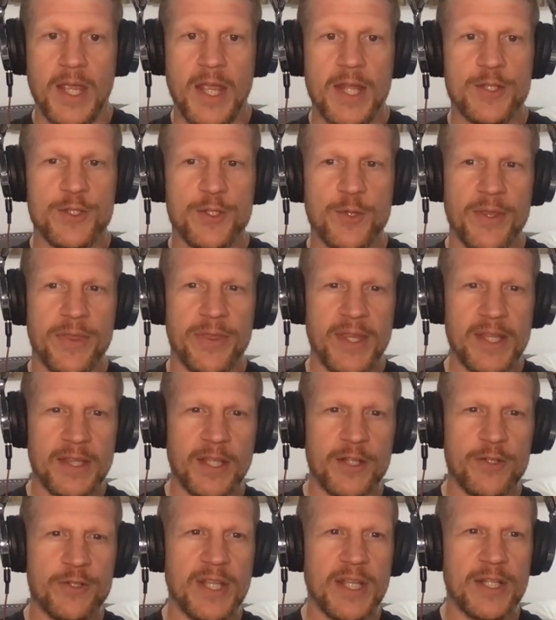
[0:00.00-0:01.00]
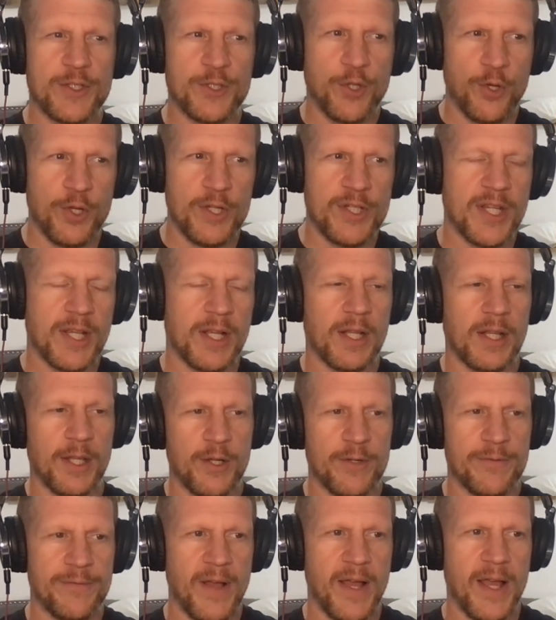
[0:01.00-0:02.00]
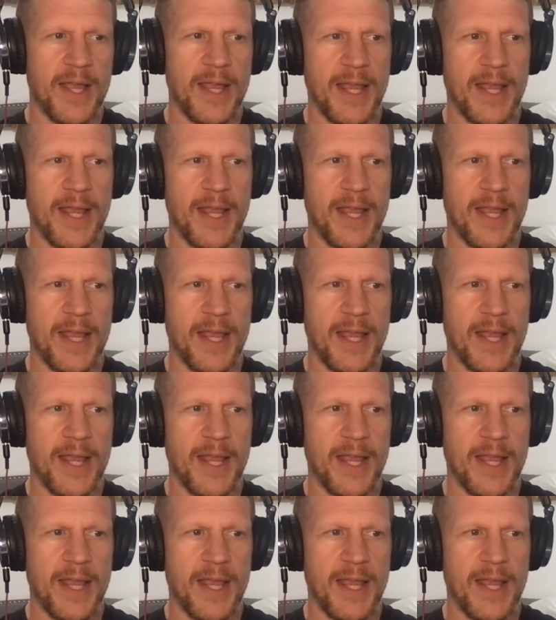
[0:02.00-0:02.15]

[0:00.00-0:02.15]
And so I think it's good to clarify